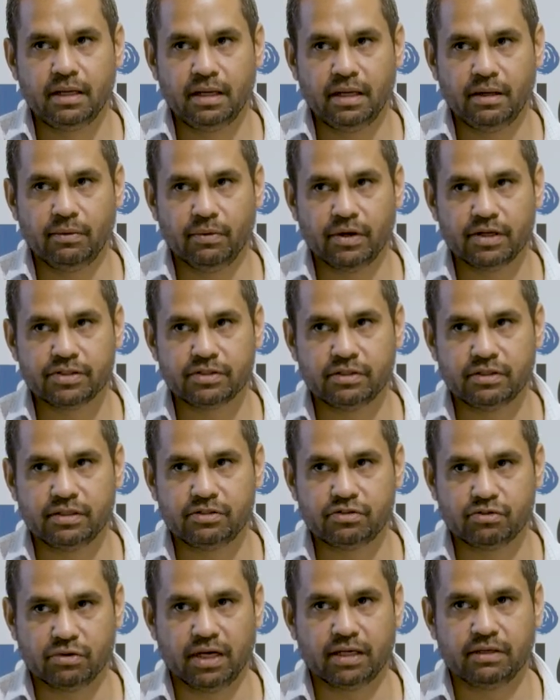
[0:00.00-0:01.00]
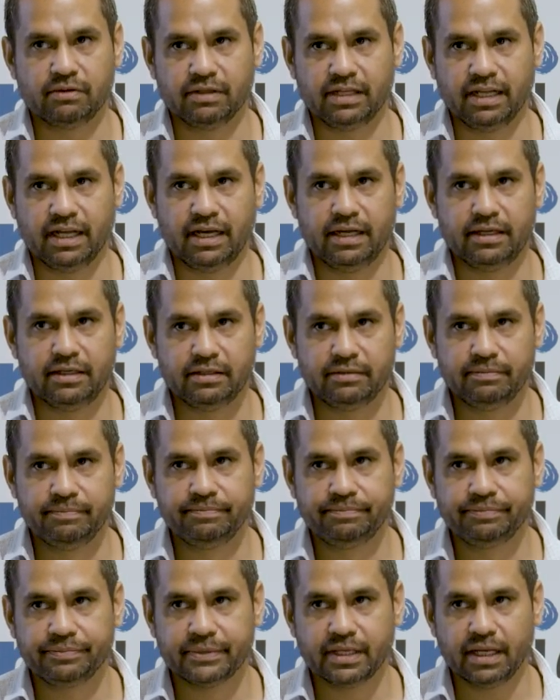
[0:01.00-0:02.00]
It wasn't drug related,
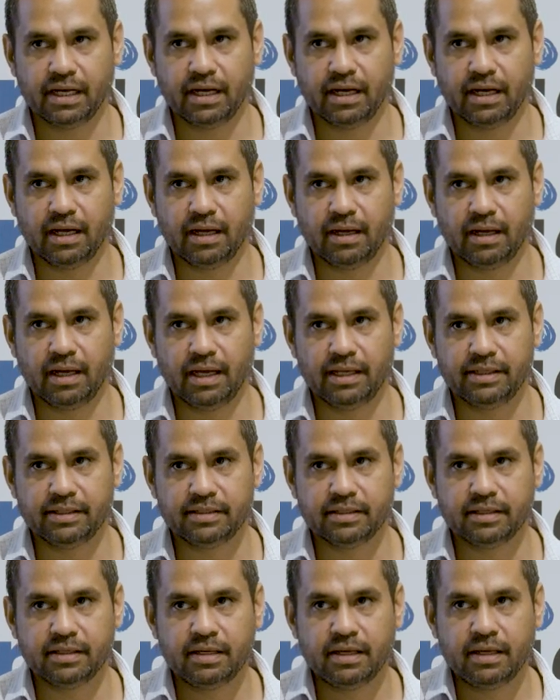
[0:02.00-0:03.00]
uh, and